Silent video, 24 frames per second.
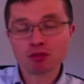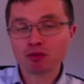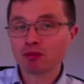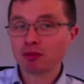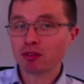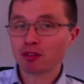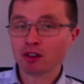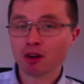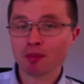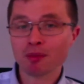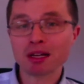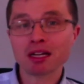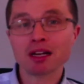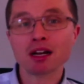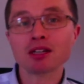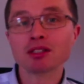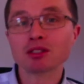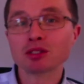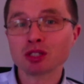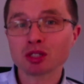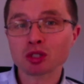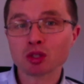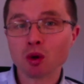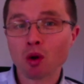from
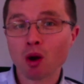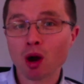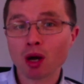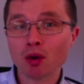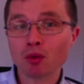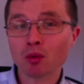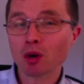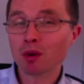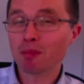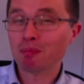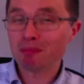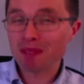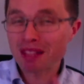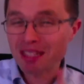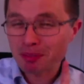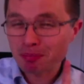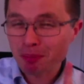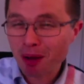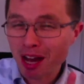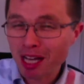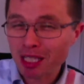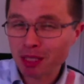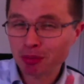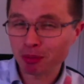Augustus onward, it's
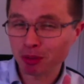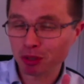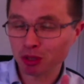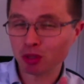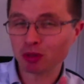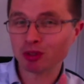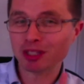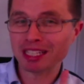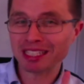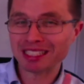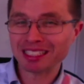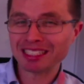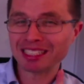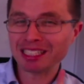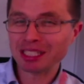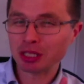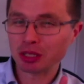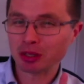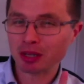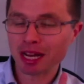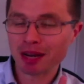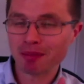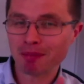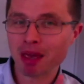possible Julius
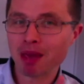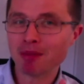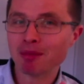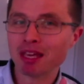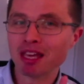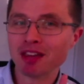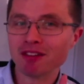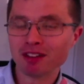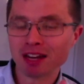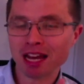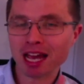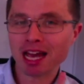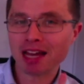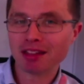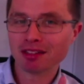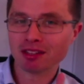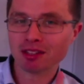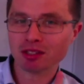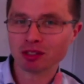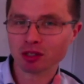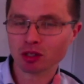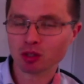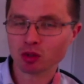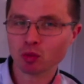Caesar had maybe even had
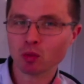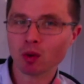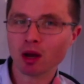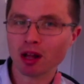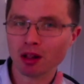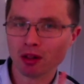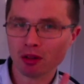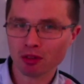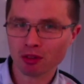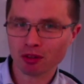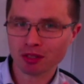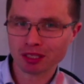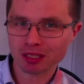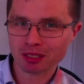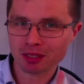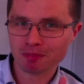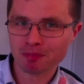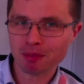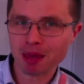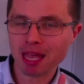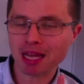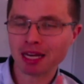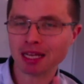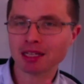this as well, although it's
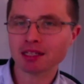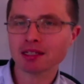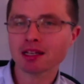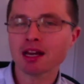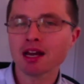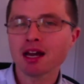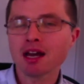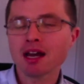debated.